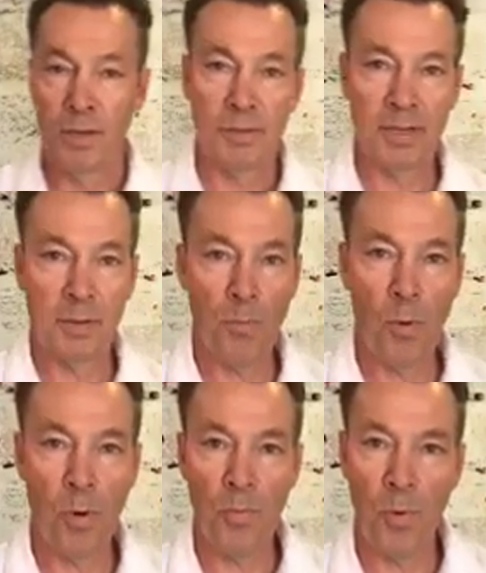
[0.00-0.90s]
You're seeing
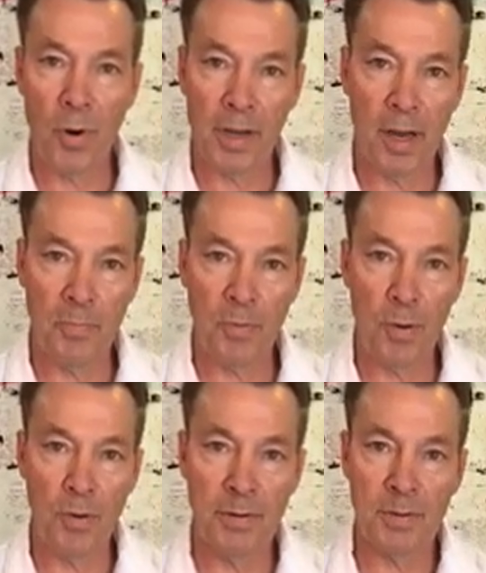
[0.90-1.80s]
more and more cut
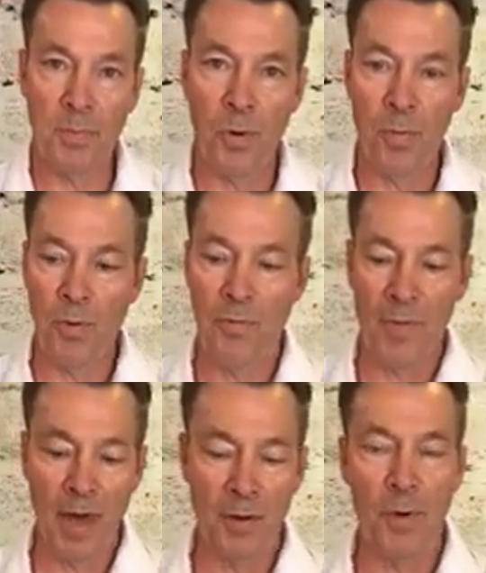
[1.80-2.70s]
produce, more and more
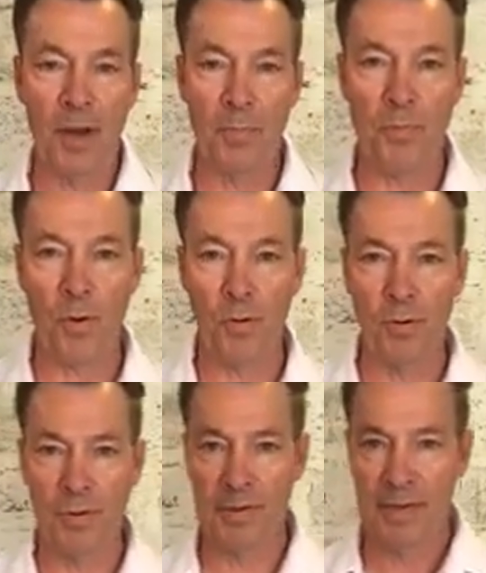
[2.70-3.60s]
value-added
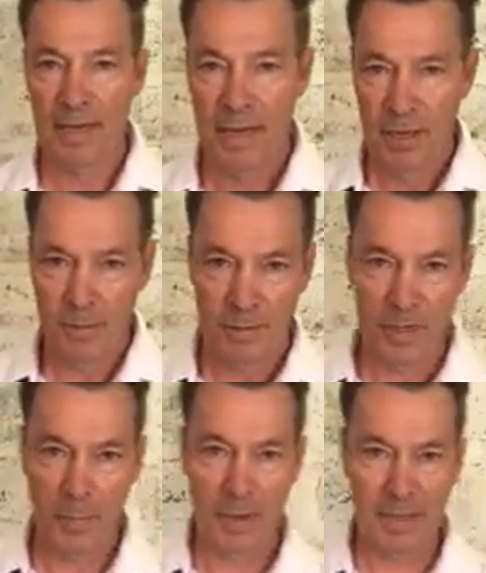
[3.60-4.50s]
produce. You'll
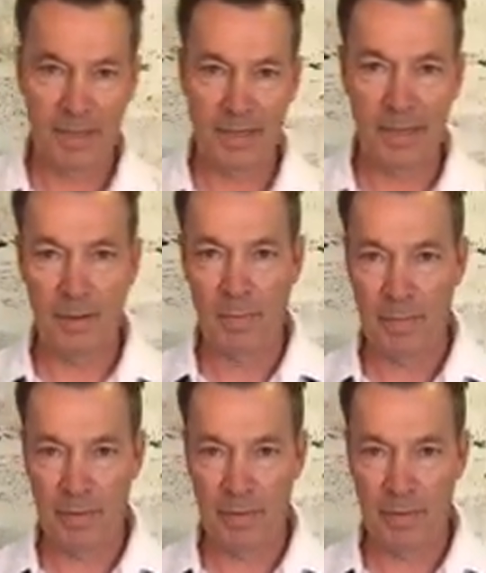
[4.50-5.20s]
typically see